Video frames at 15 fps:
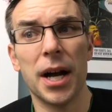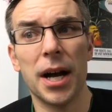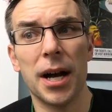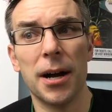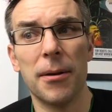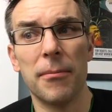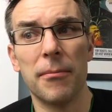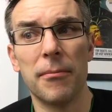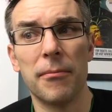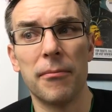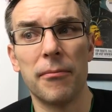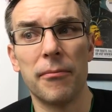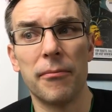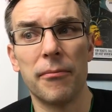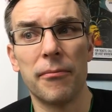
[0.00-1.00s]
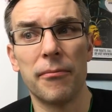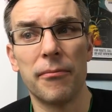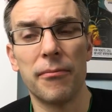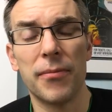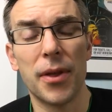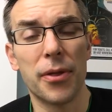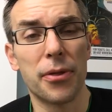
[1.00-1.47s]

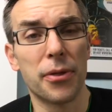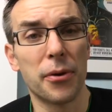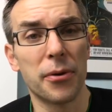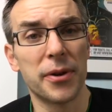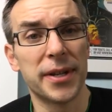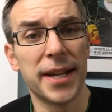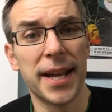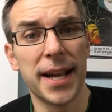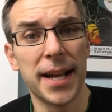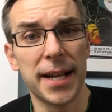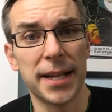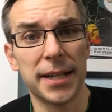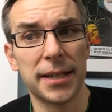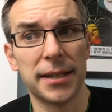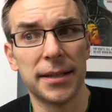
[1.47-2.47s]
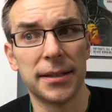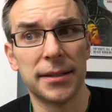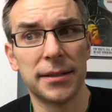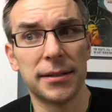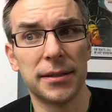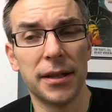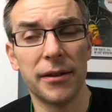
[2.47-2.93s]
the third day
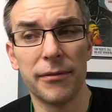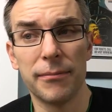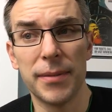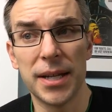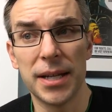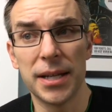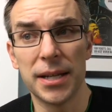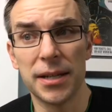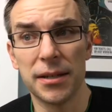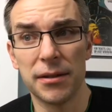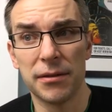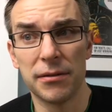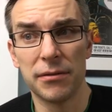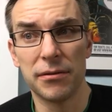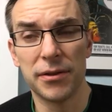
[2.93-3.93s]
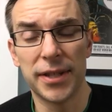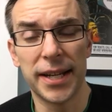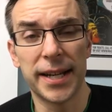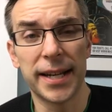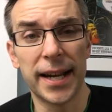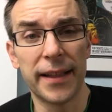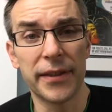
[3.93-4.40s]
of me
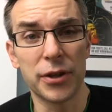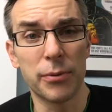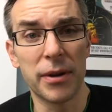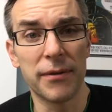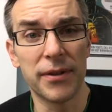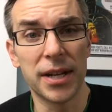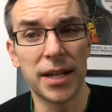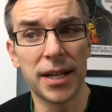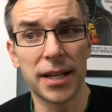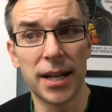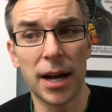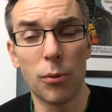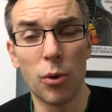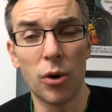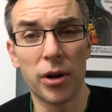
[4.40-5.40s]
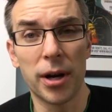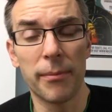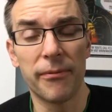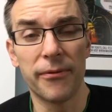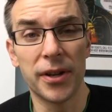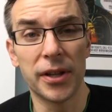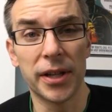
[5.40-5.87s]
taking on this way of eating, I woke
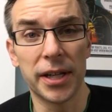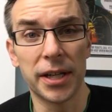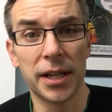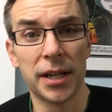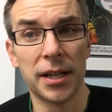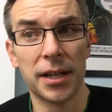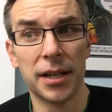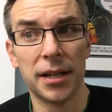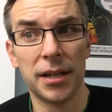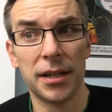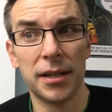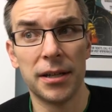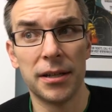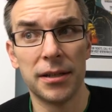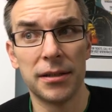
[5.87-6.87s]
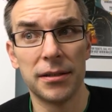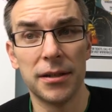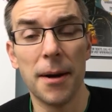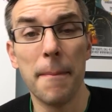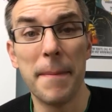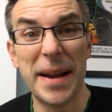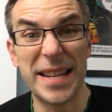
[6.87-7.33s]
up feeling
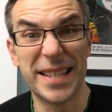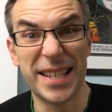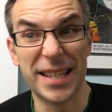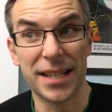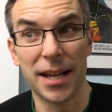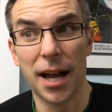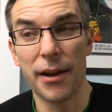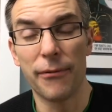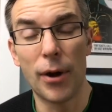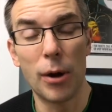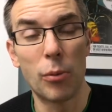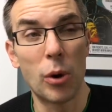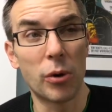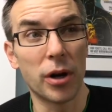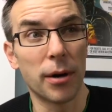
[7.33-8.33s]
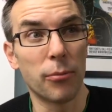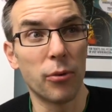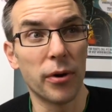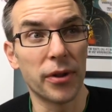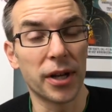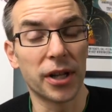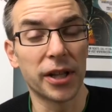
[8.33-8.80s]
amazing. I woke
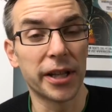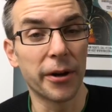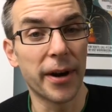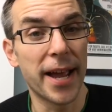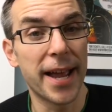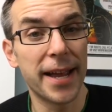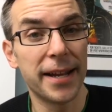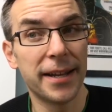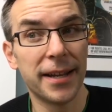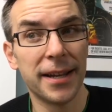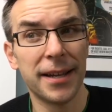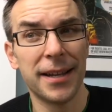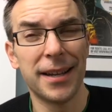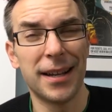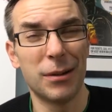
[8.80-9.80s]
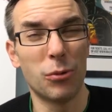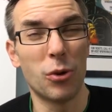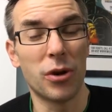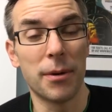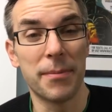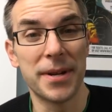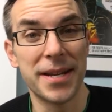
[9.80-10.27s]
up with a clear head. I
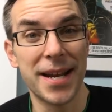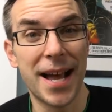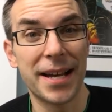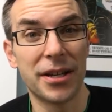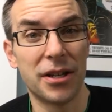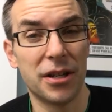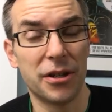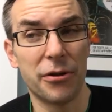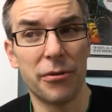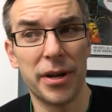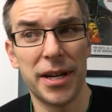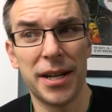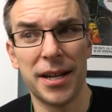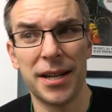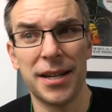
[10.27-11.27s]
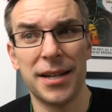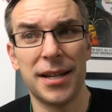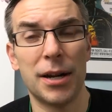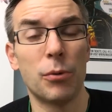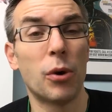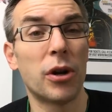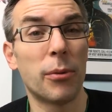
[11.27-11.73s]
woke up not hungry.
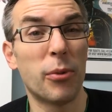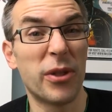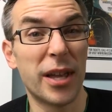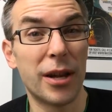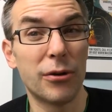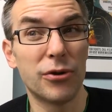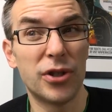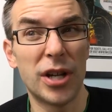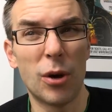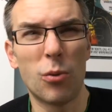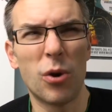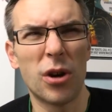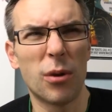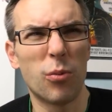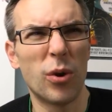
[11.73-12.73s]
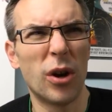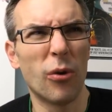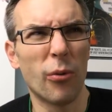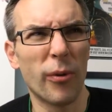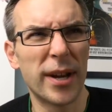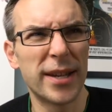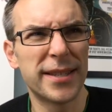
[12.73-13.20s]
I woke up with energy. I woke up
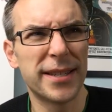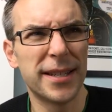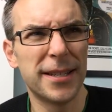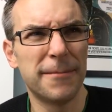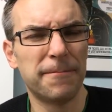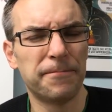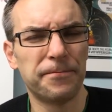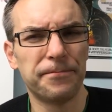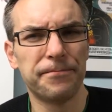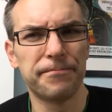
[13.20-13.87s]
well rested,